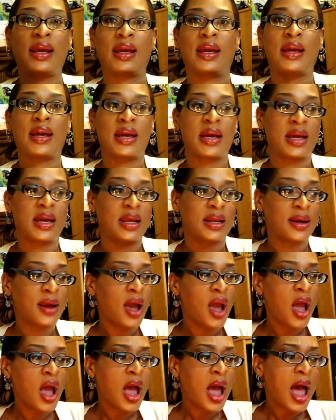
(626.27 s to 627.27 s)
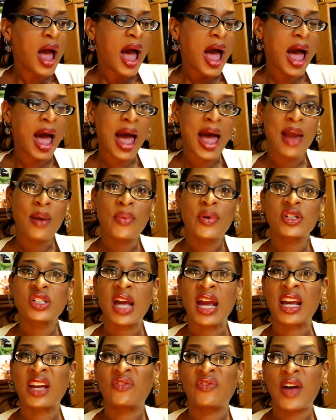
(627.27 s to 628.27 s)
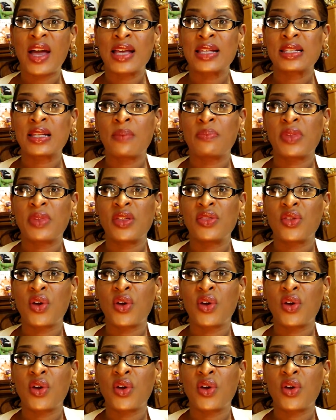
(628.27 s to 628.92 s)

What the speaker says: And I wish I could find something,